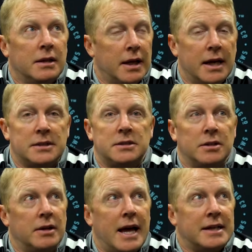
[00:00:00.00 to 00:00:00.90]
last
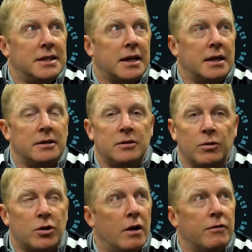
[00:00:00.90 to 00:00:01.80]
second
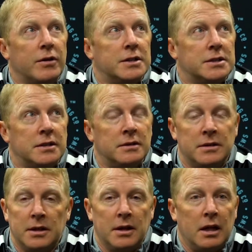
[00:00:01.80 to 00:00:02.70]
recoveries and
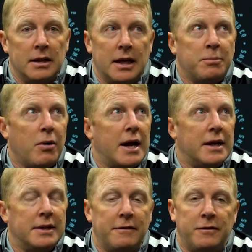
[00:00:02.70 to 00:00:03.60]
a lot of pride
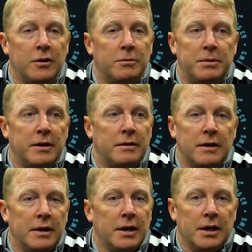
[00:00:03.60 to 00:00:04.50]
on that field, but
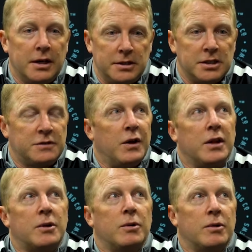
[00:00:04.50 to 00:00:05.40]
you just
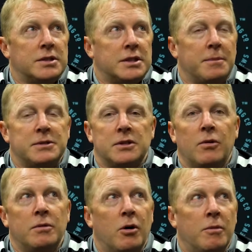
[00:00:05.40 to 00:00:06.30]
felt like we were a step
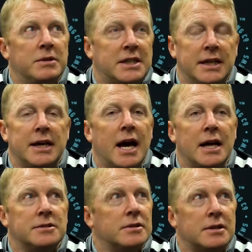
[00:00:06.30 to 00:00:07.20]
slow in moments. Key
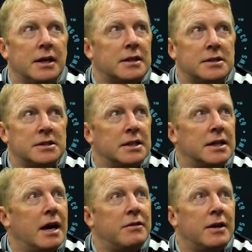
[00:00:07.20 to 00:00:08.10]
guys looked like they just
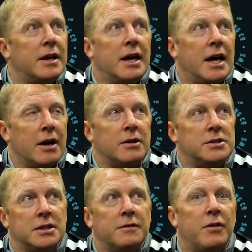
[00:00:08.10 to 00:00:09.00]
didn't have the
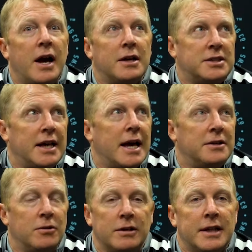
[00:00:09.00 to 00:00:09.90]
energy and the flash they
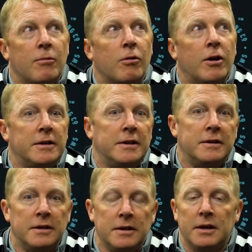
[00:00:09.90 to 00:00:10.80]
had during that run,
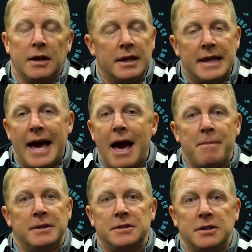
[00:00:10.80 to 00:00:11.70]
and that
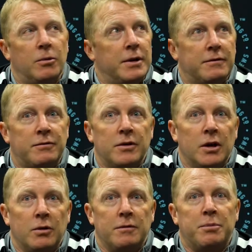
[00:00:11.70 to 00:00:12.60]
happens. You know, we've
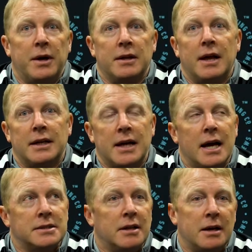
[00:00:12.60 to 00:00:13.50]
played a lot of
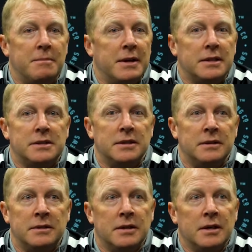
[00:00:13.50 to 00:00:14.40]
guys, a lot of minutes,
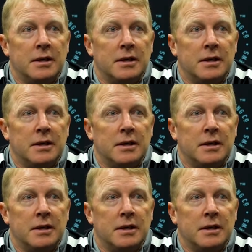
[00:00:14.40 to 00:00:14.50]
and